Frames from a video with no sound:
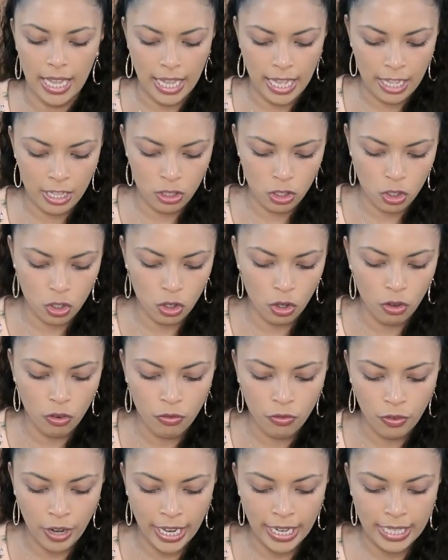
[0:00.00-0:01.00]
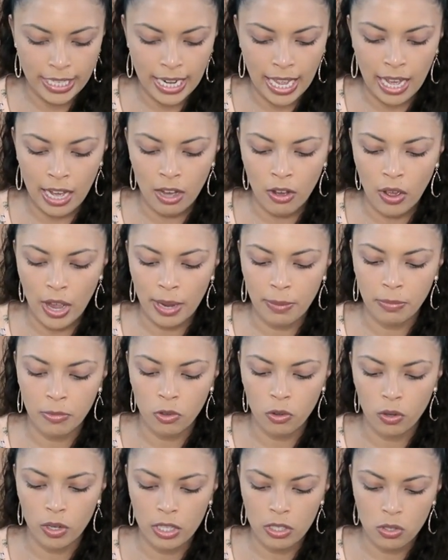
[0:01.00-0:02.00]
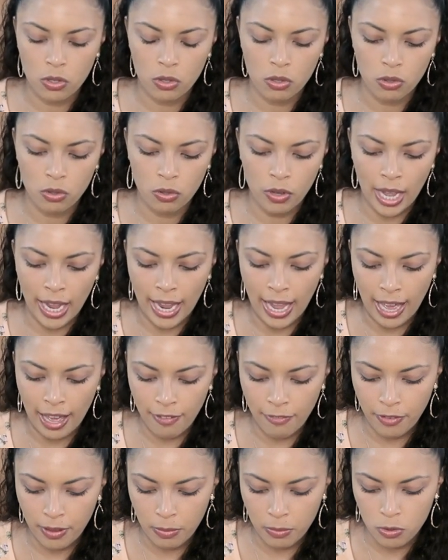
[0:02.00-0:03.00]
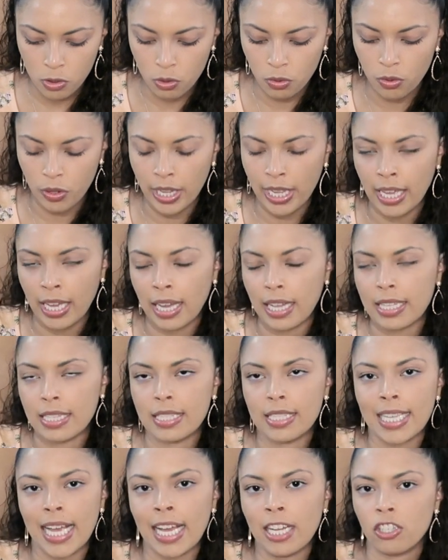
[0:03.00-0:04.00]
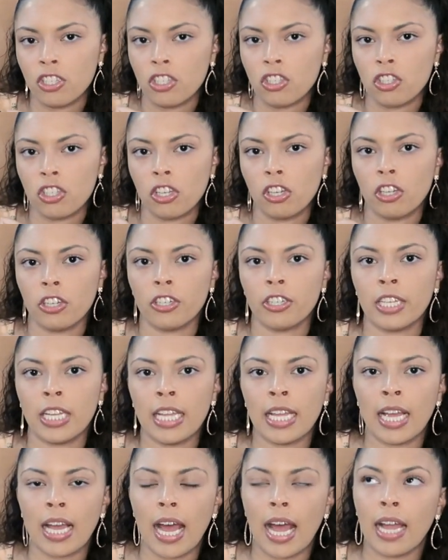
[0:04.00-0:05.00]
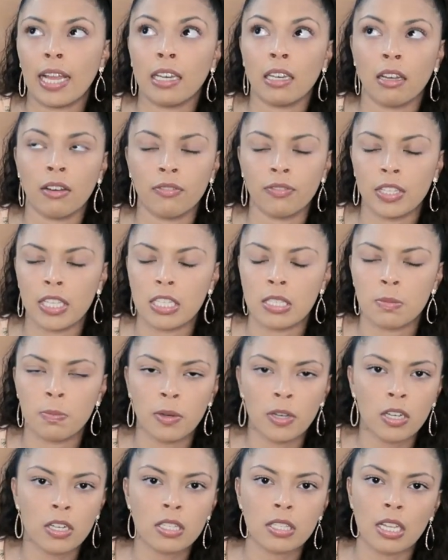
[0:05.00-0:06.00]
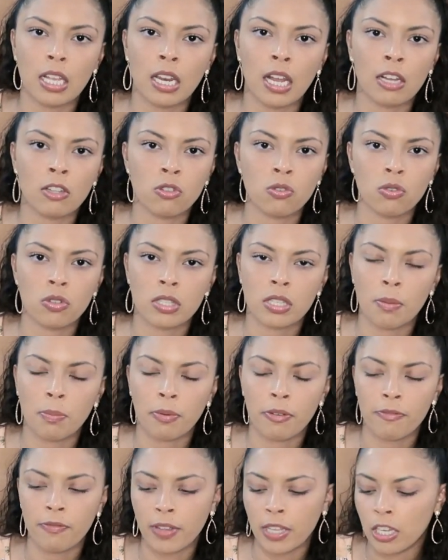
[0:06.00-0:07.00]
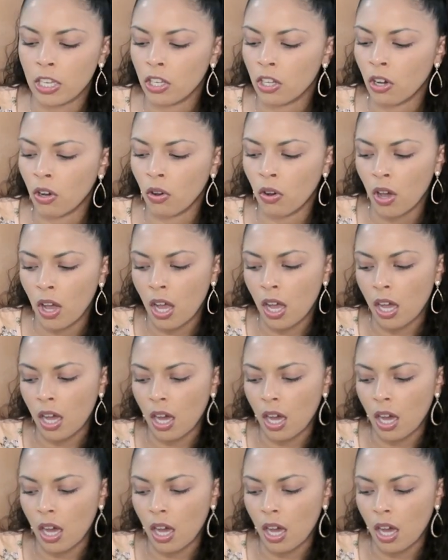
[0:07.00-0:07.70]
And so right now I have him doing Dash into Learning. I love these books, and I'll do a separate video